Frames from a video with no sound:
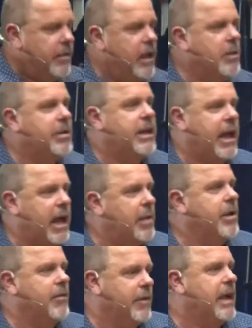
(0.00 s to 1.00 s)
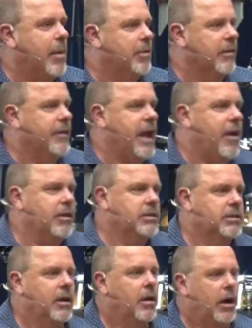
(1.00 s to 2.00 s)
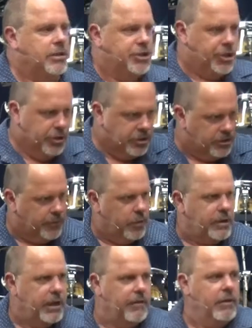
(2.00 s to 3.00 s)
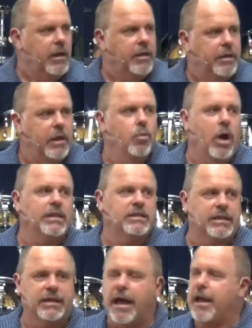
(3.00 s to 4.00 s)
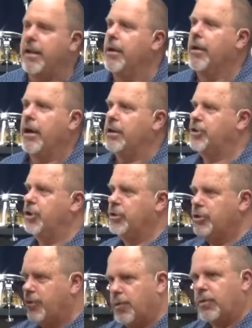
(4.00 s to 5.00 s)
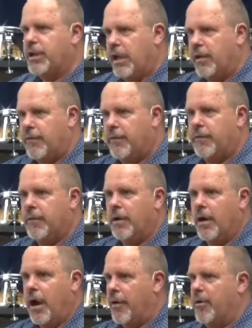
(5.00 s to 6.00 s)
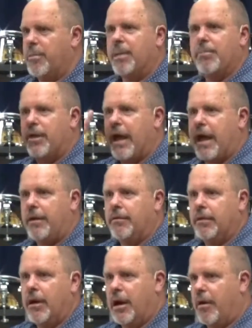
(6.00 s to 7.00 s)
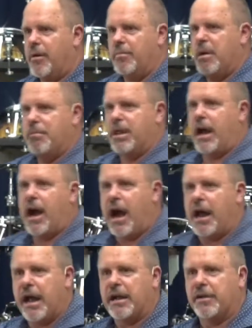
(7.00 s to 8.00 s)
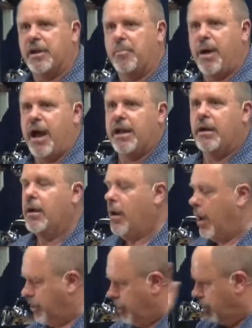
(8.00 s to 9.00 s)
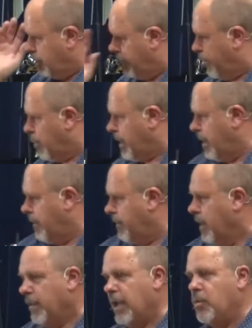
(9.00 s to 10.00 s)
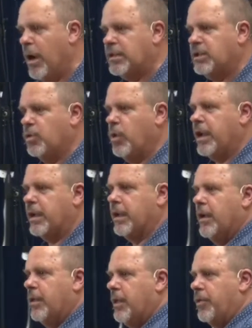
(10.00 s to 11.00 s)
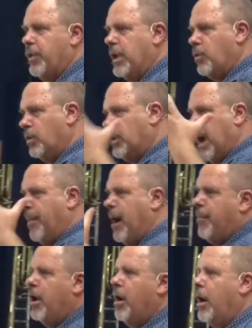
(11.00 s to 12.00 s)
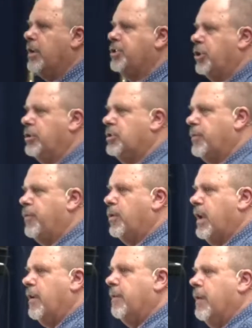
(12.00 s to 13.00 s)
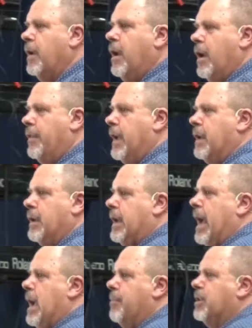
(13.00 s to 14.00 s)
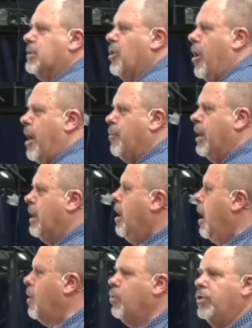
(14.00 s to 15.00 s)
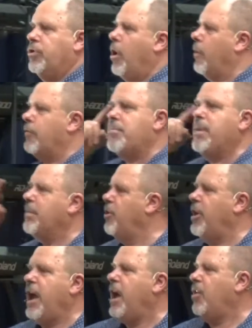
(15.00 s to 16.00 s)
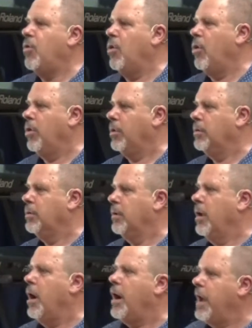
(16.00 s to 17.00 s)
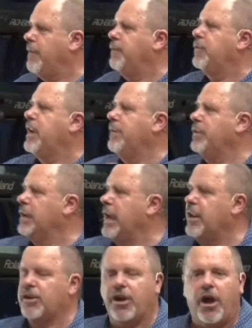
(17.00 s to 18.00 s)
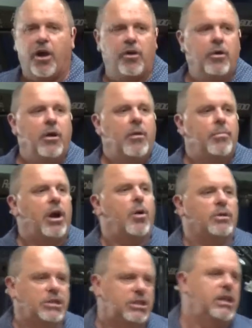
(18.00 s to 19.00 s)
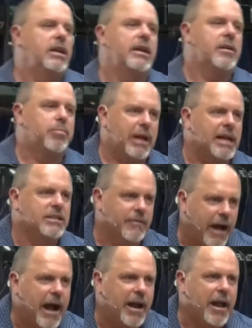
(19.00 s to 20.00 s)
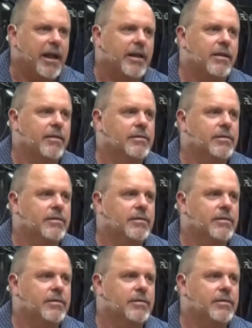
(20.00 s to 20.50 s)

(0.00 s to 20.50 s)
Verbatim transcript: Then it became every couple of hours, I choose to forgive. Then once a day, I choose to forgive. I remember that. And I remember the heartache and the pain. I choose to forgive. Then once a week, the thing would come up. I choose to forgive. And then there came the time when I would not remember it at all. I had forgiven and let it go, but I was still in a place of heartache.